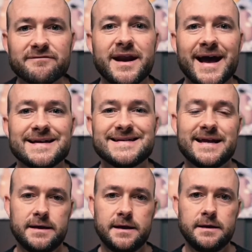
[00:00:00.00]
an
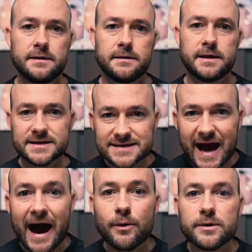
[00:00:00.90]
identity that is
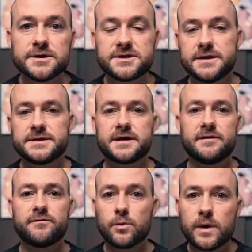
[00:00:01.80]
ours to
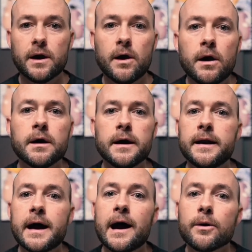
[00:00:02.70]
discover, we are
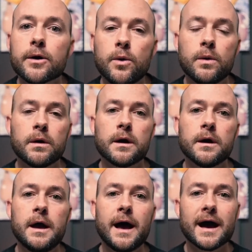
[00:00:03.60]
at our core
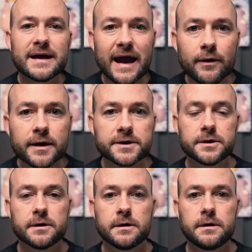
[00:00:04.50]
a
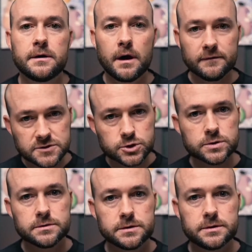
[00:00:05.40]
character of
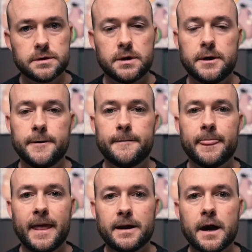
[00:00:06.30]
truth.
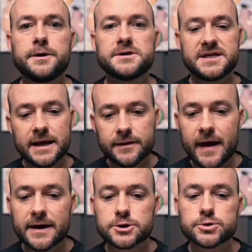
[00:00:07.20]
And understanding
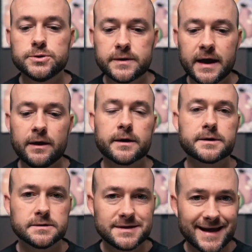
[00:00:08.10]
that true
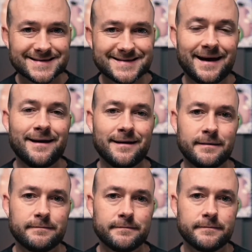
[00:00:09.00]
character takes time.